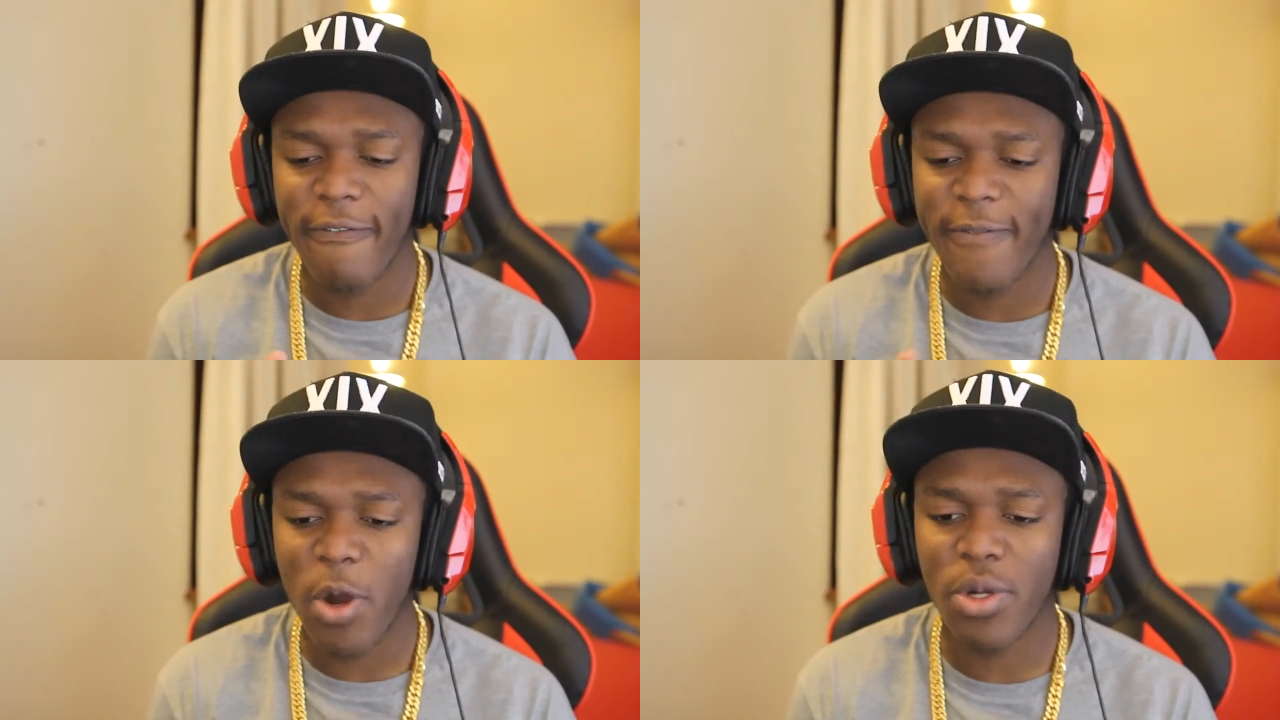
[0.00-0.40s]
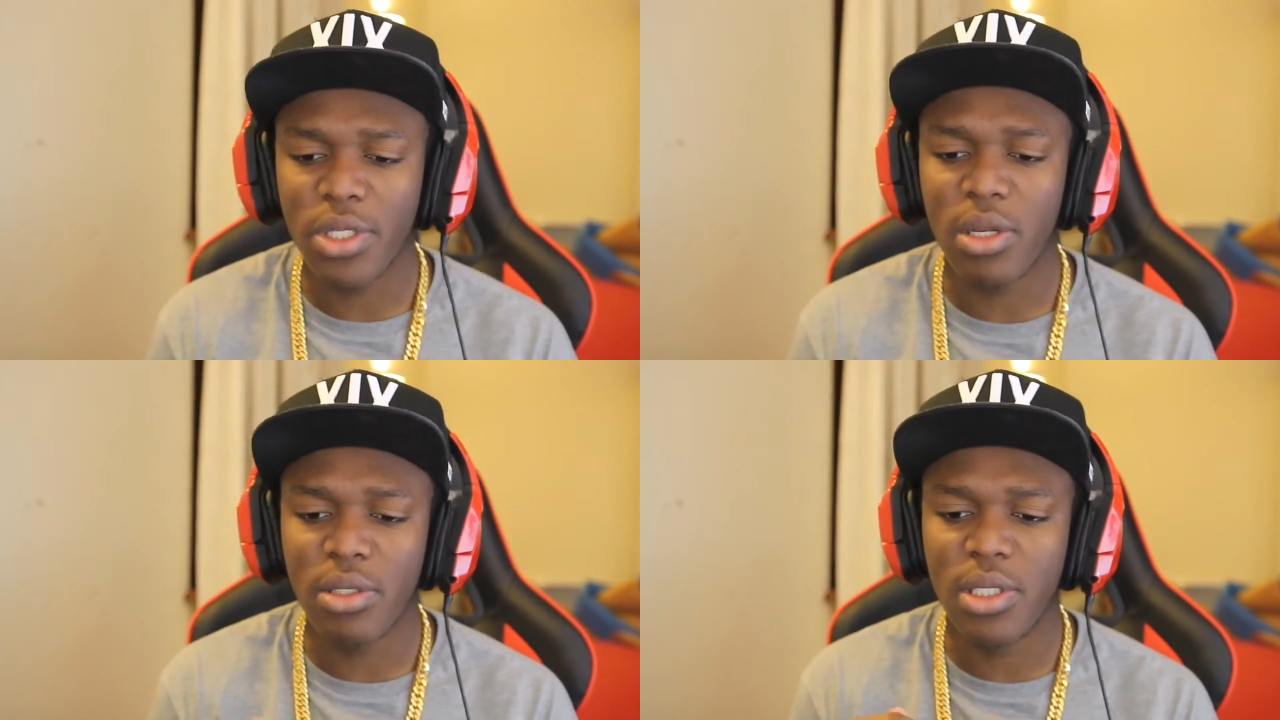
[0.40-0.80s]

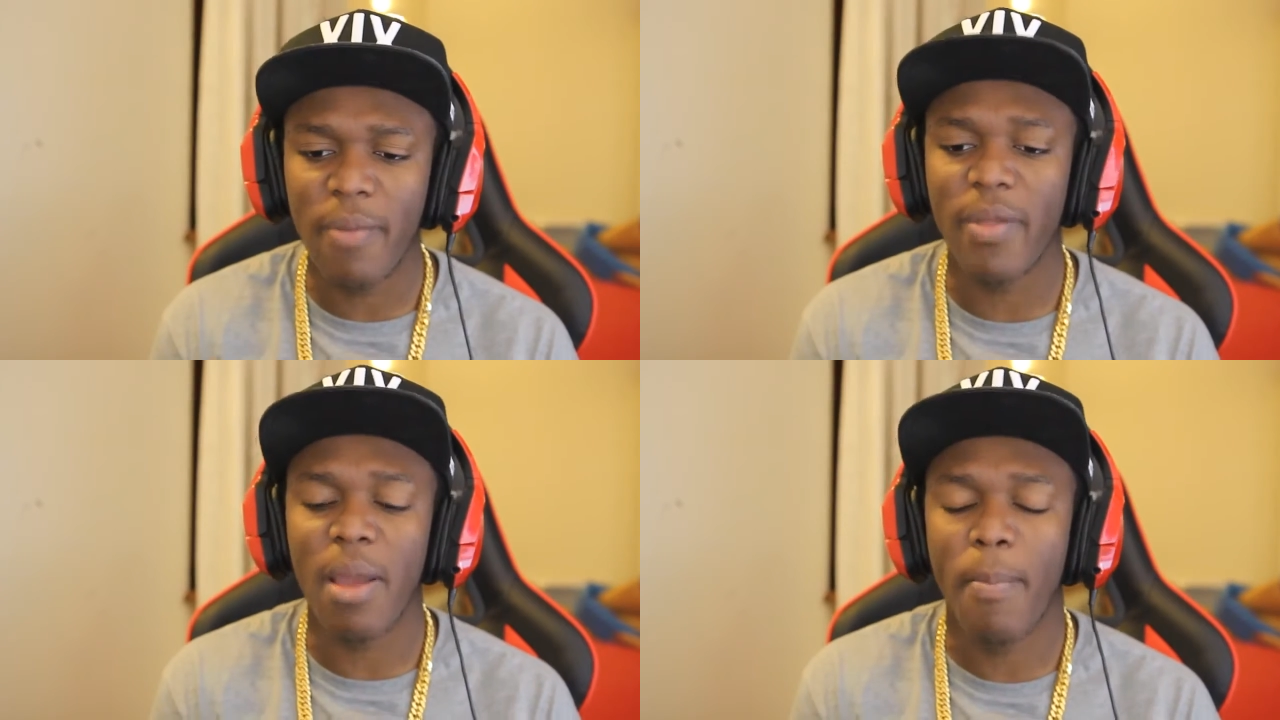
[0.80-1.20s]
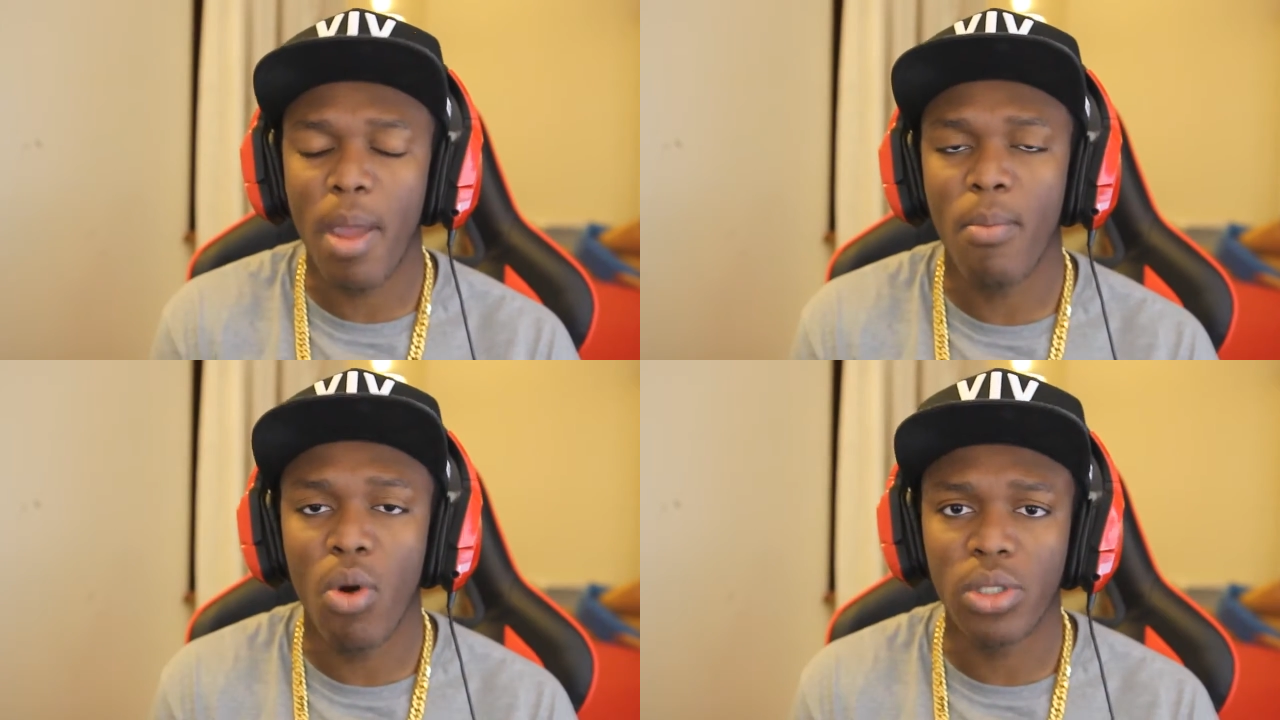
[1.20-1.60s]
focus on something a
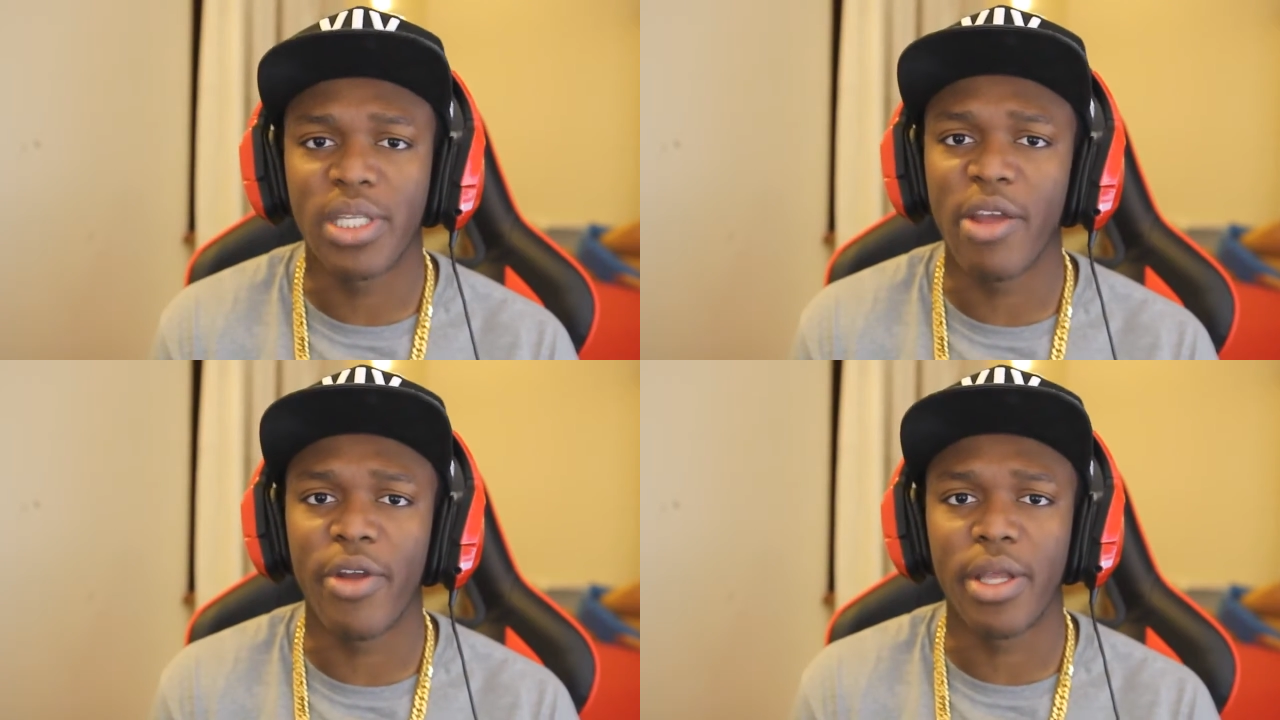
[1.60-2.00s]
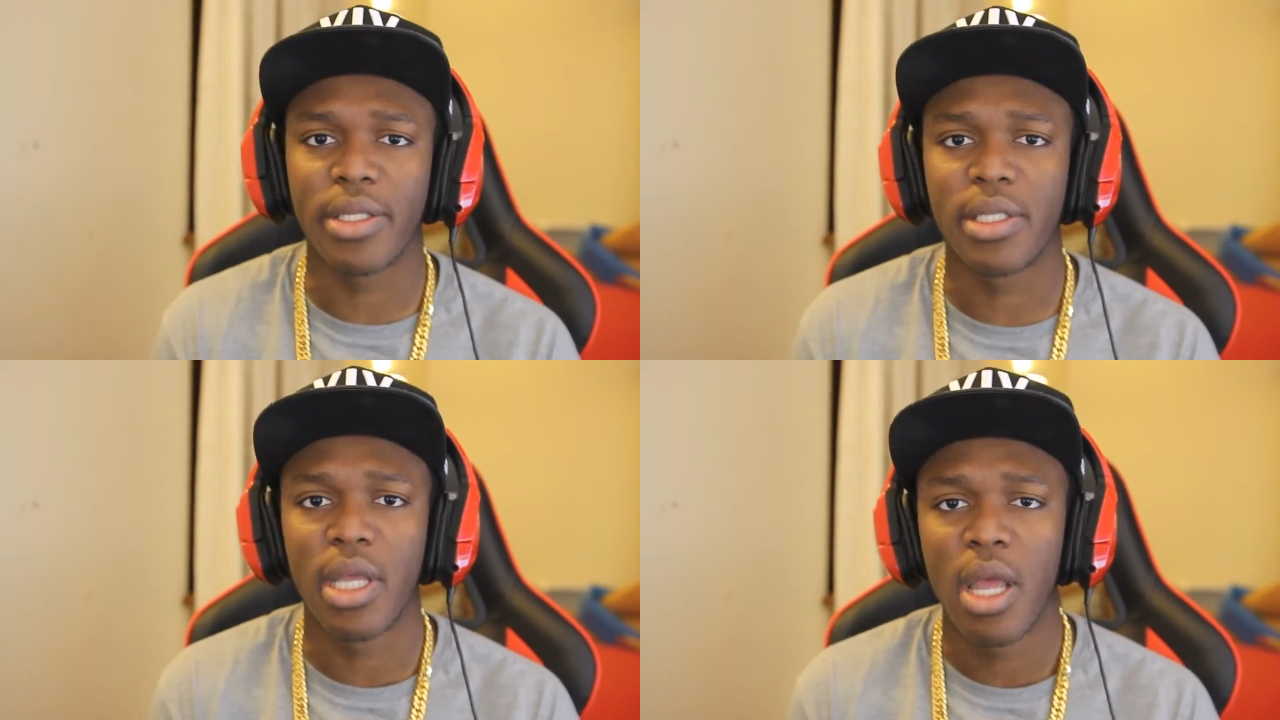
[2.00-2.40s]
bit more
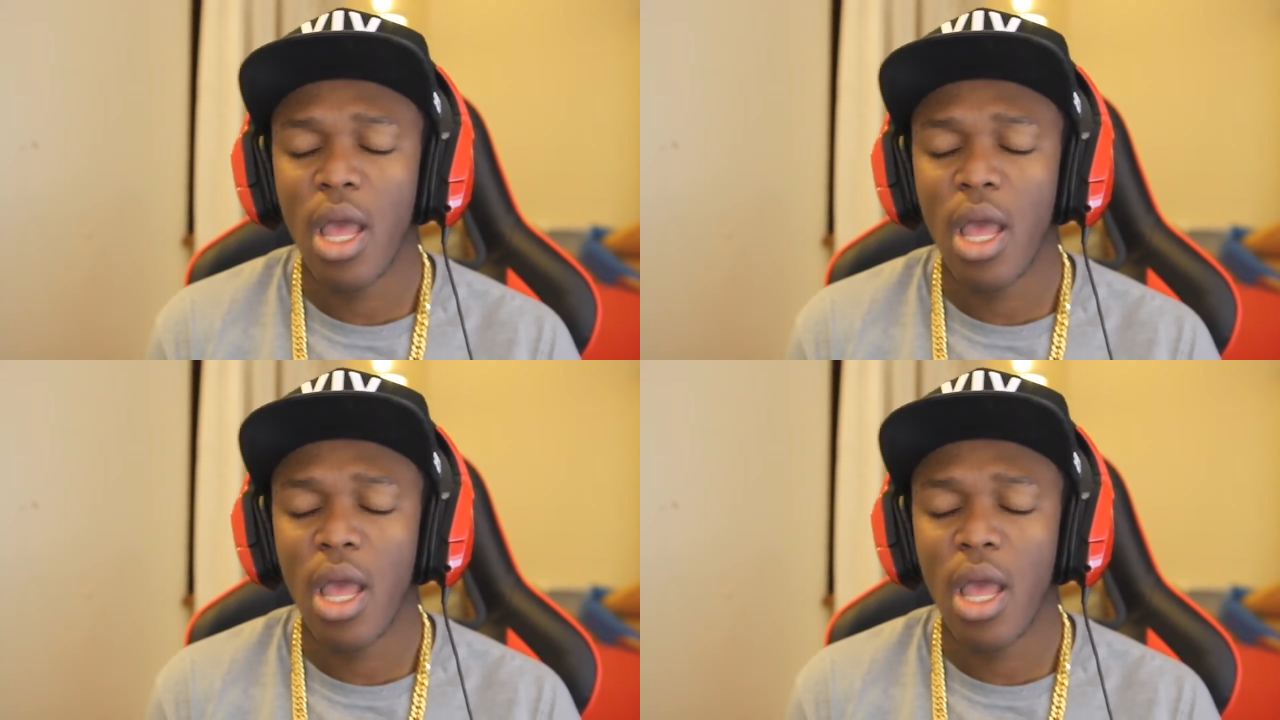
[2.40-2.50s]
serious.